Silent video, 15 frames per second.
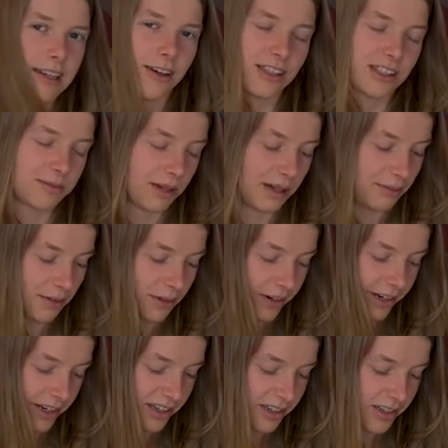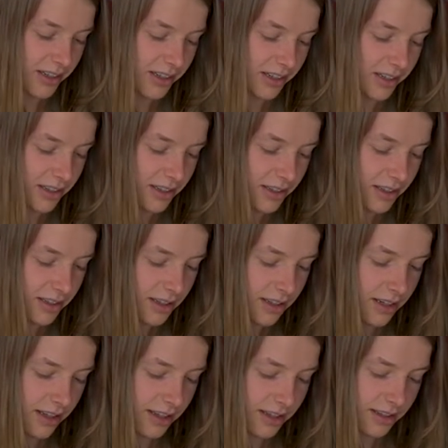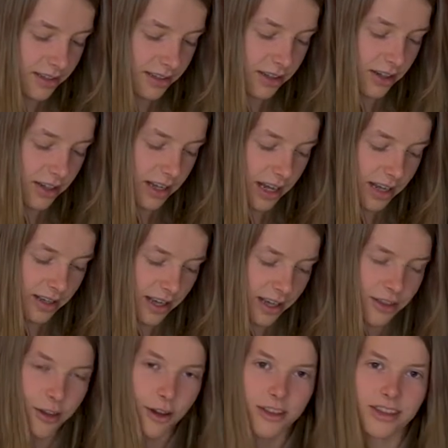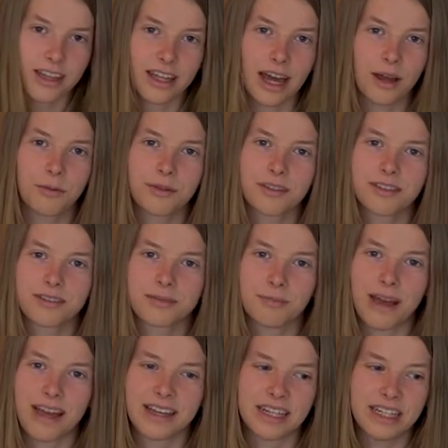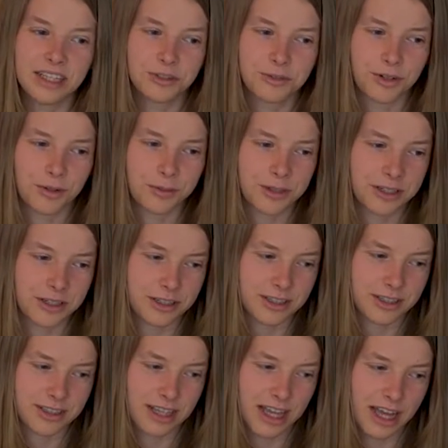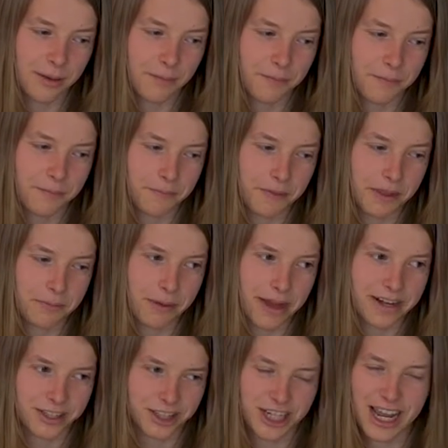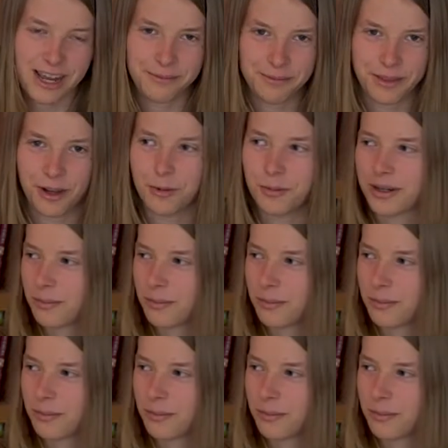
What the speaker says: lost my point. This is not, I thought that I would make an intro because I'm in better shape now, but